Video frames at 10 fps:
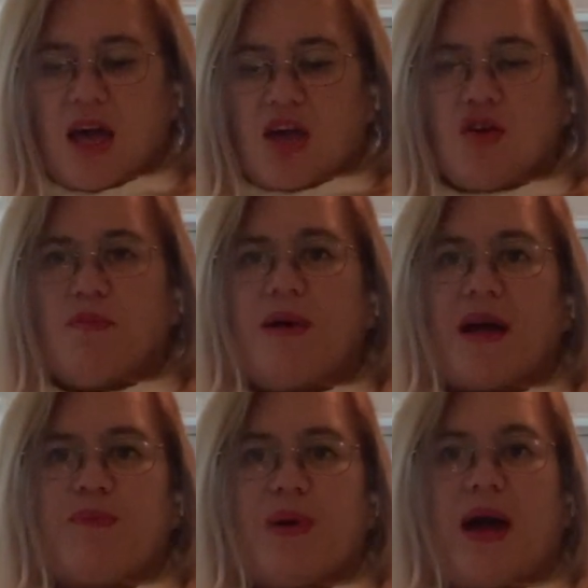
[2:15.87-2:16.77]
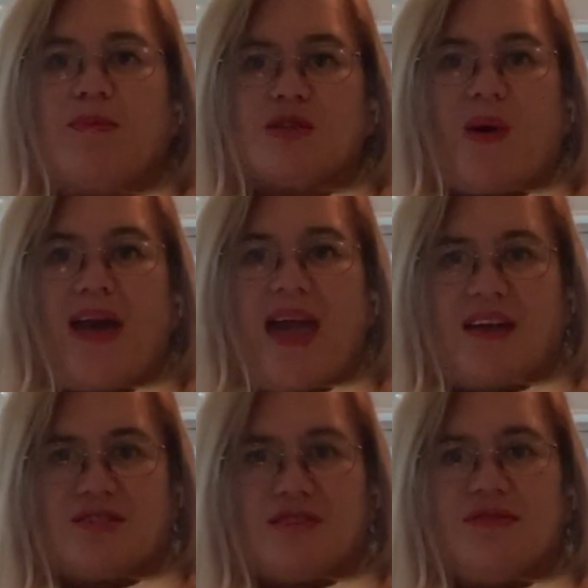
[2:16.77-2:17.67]
bug becomes quite
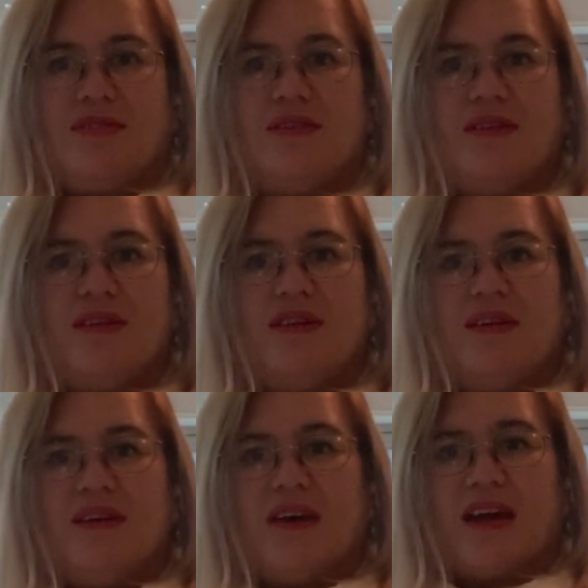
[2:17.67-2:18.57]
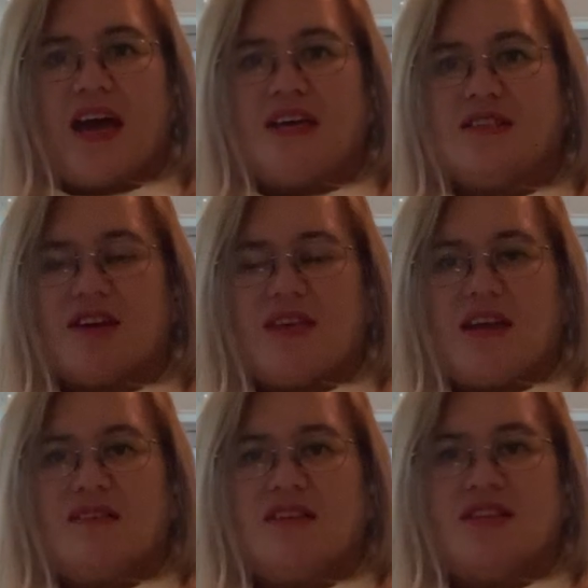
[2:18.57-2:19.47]
active. Okay, so
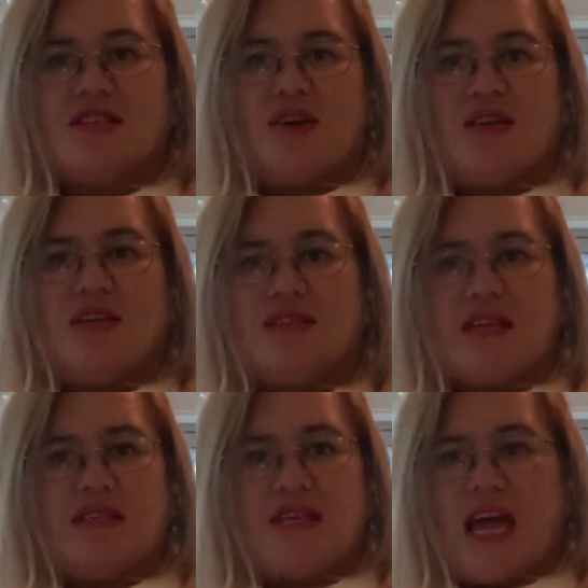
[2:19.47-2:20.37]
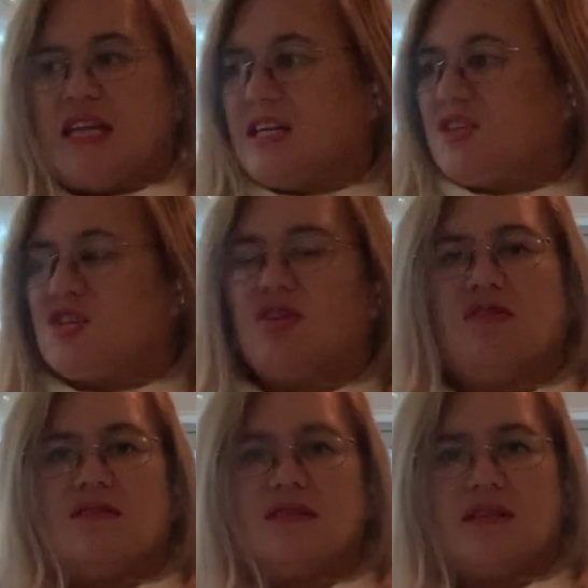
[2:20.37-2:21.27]
it's eating the
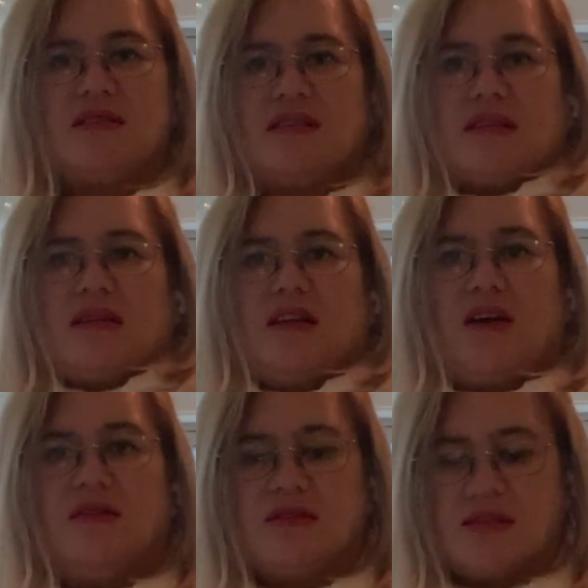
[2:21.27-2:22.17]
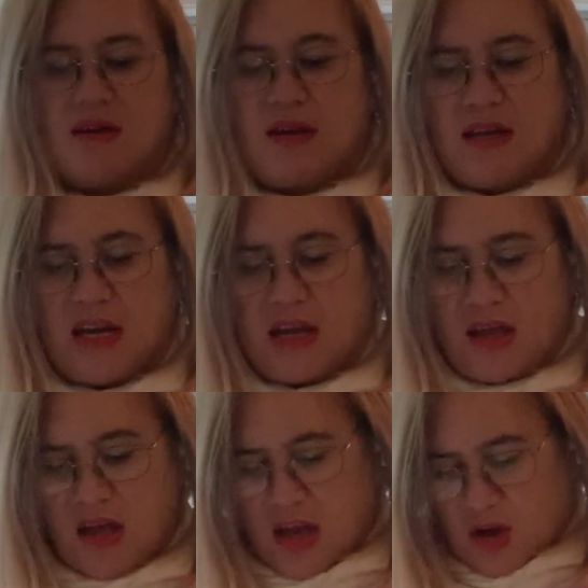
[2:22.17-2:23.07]
sugar, is you know, it's kind of getting
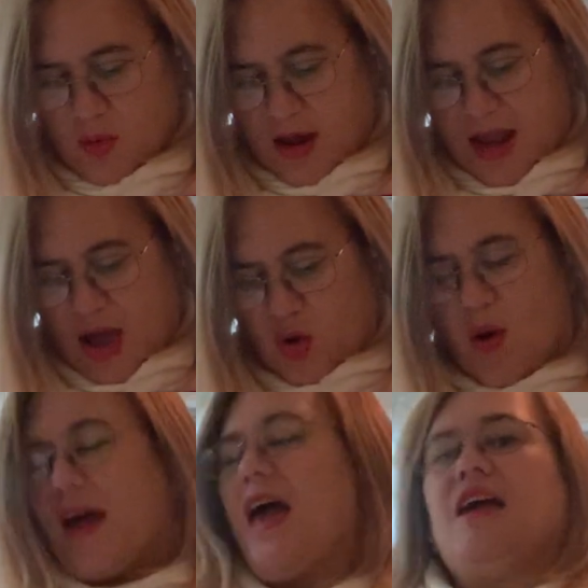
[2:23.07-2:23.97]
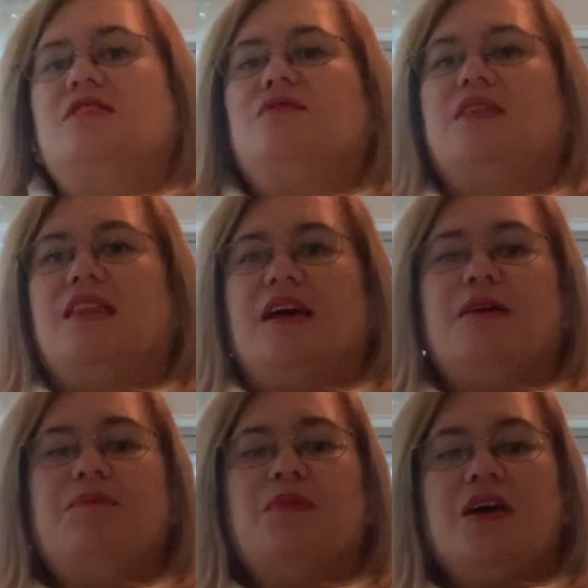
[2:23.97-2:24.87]
quite active in there.
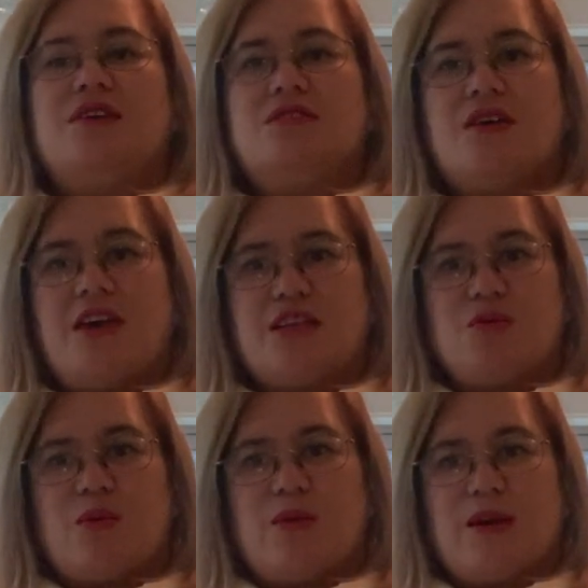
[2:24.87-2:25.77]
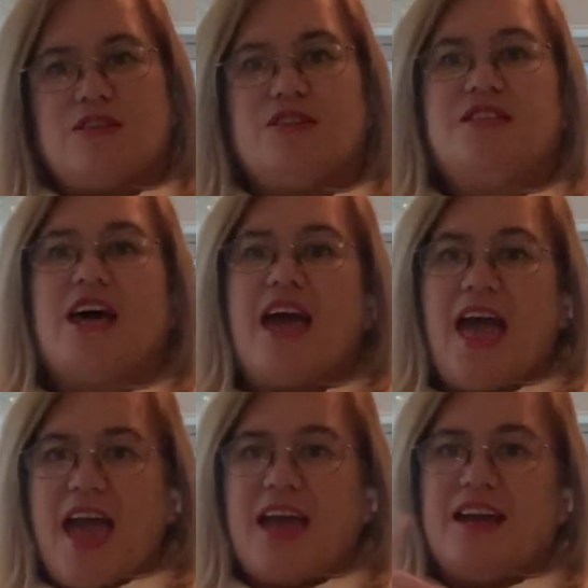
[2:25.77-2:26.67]
So that's what we're going to do today.
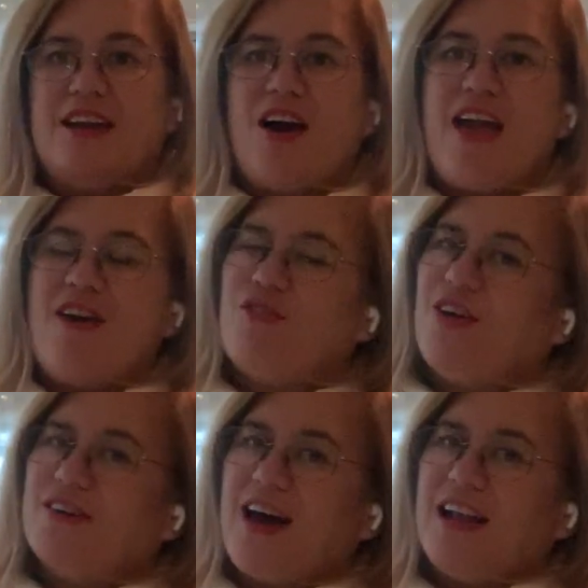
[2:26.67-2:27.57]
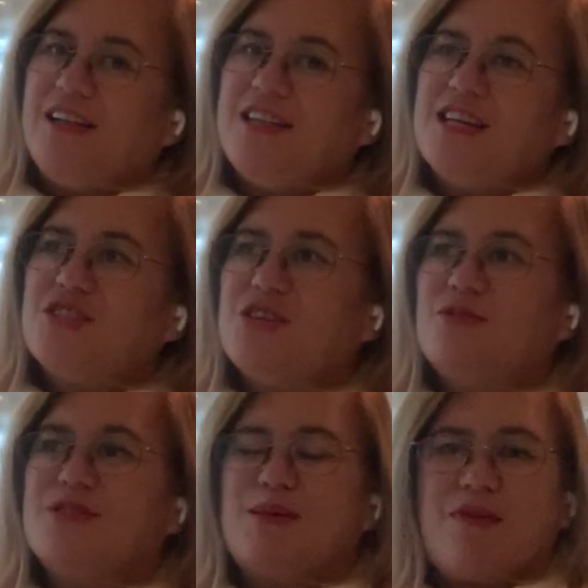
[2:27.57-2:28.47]
And I have got a little
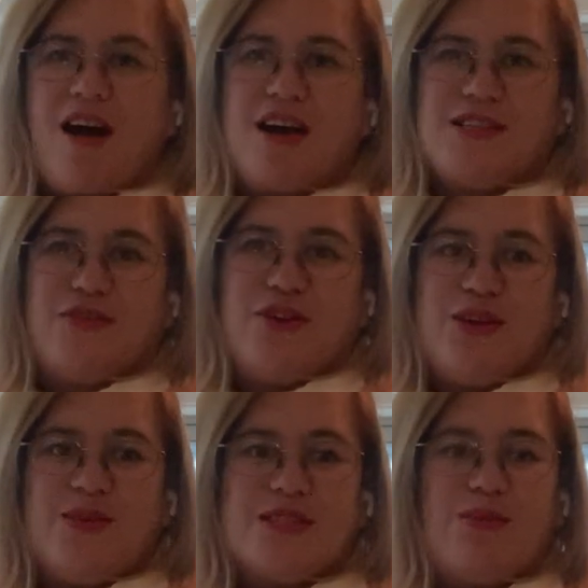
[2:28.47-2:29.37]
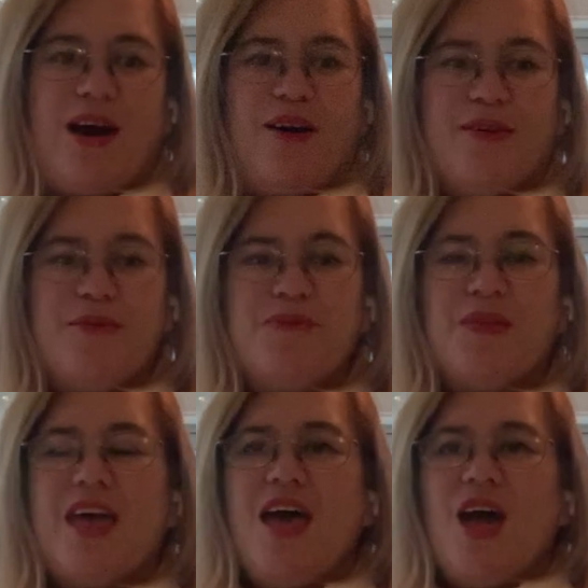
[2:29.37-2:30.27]
surprise for you as well,
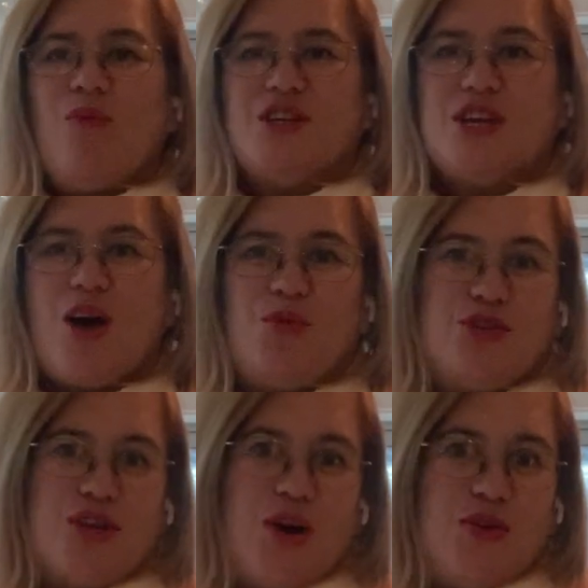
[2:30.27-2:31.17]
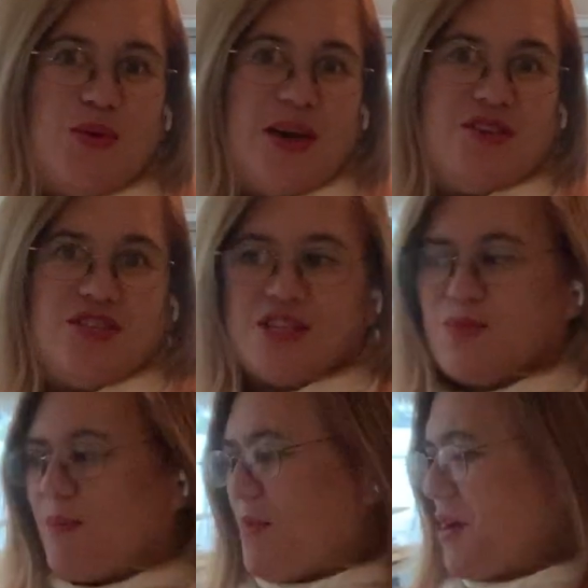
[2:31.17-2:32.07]
which I will show you in just
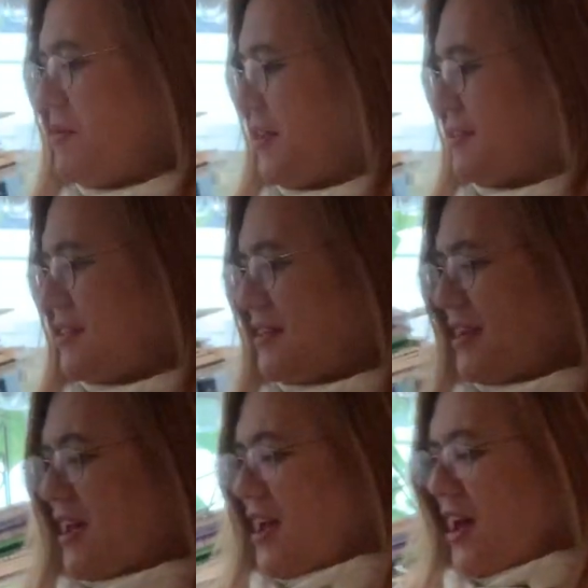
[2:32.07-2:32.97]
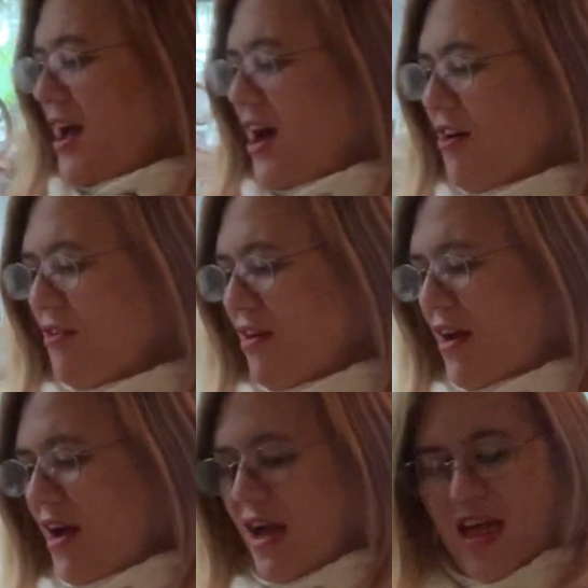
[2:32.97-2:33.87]
one moment.
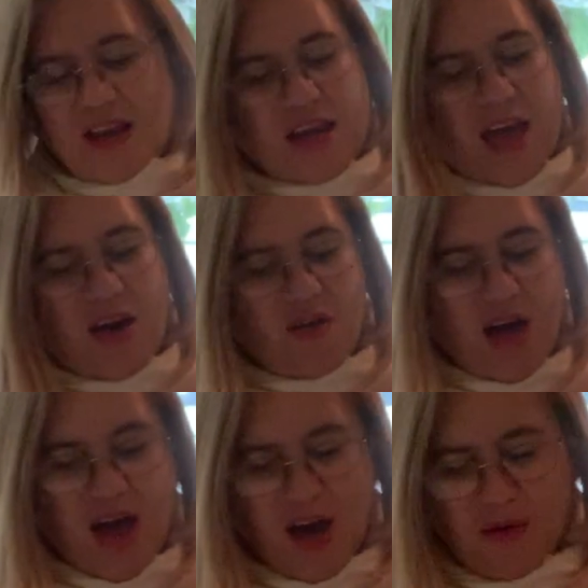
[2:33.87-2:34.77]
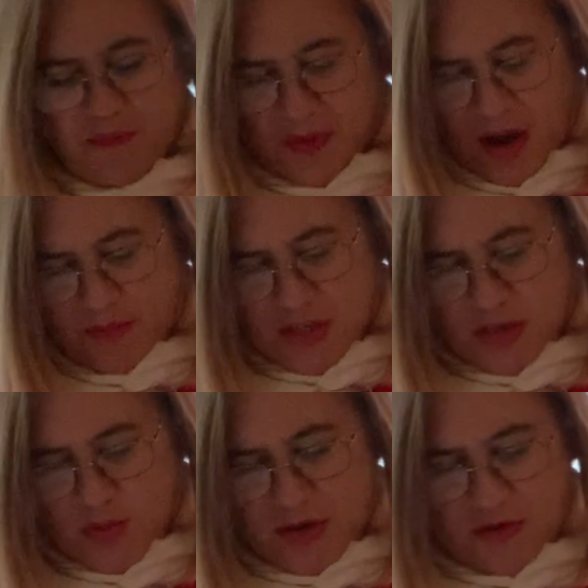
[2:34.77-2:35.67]
Now, I'm
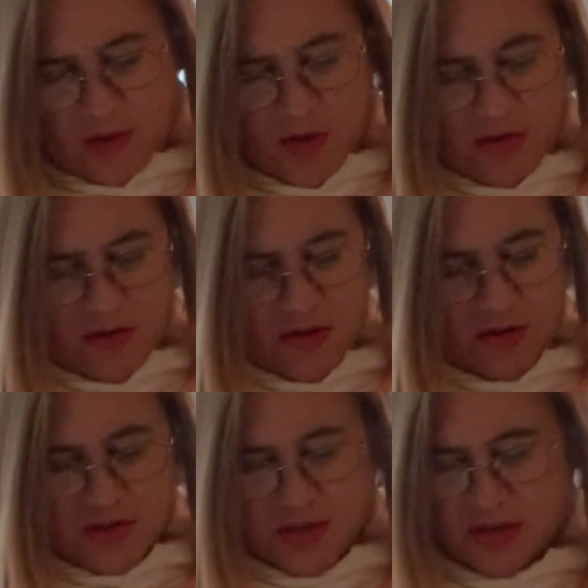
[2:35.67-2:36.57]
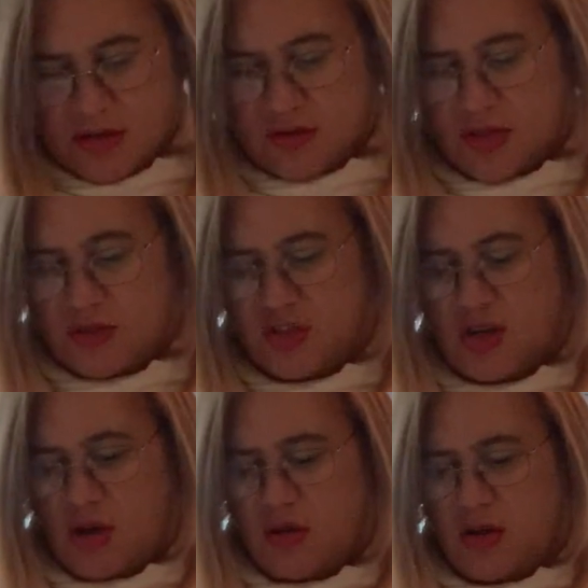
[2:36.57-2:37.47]
just wondering whether or not to
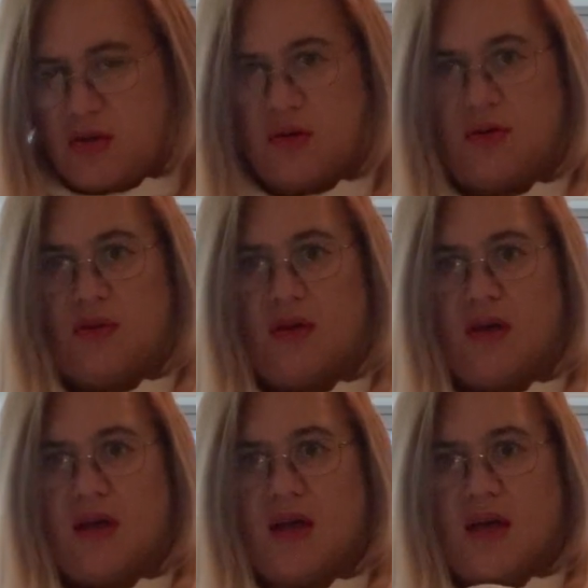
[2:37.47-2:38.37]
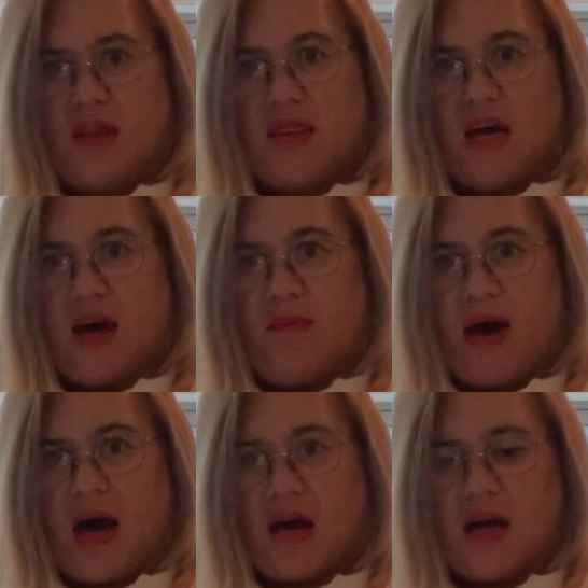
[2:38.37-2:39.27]
show you the
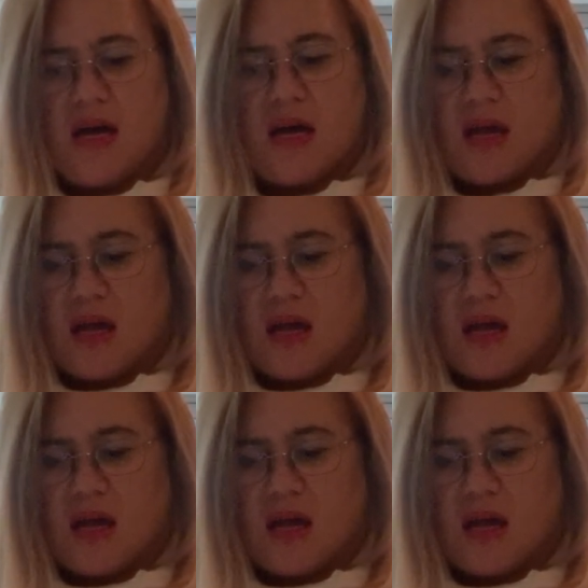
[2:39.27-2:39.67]
bug,